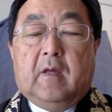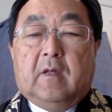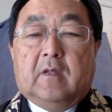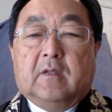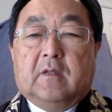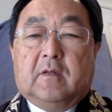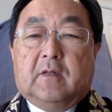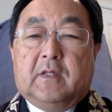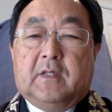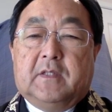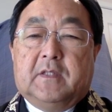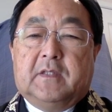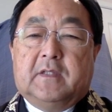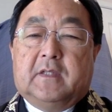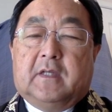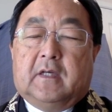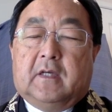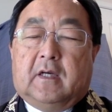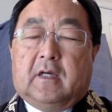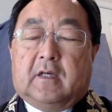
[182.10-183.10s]
So this is
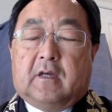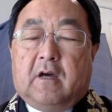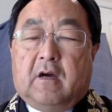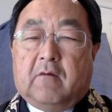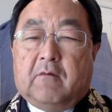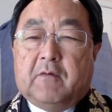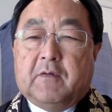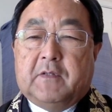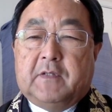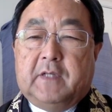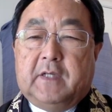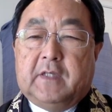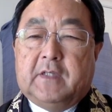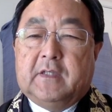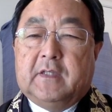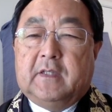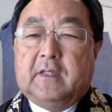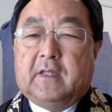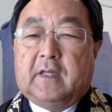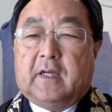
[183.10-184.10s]
a
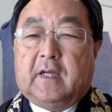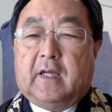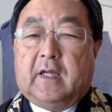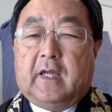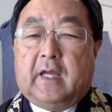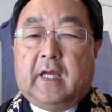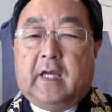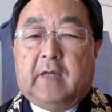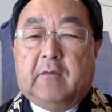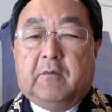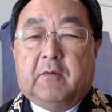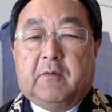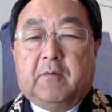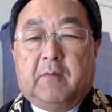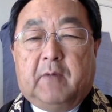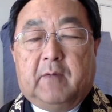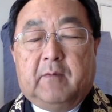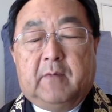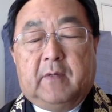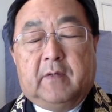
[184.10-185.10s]
conversation that I had with
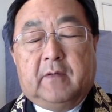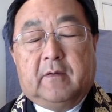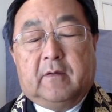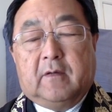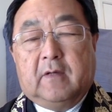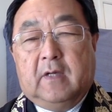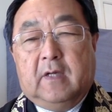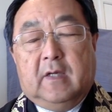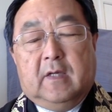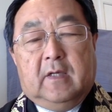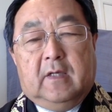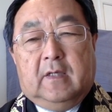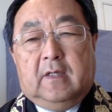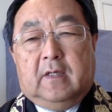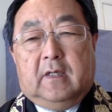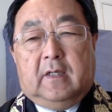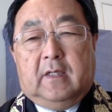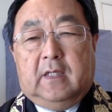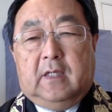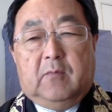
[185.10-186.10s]
my mother
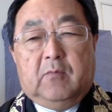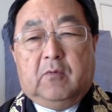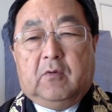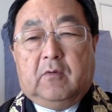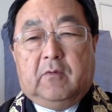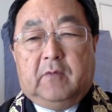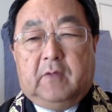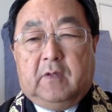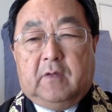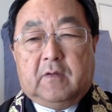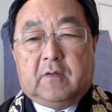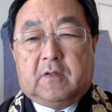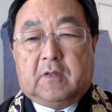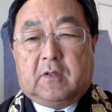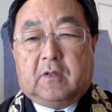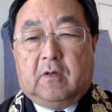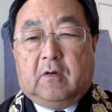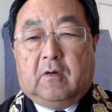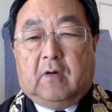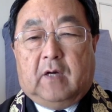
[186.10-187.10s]
a number of years ago.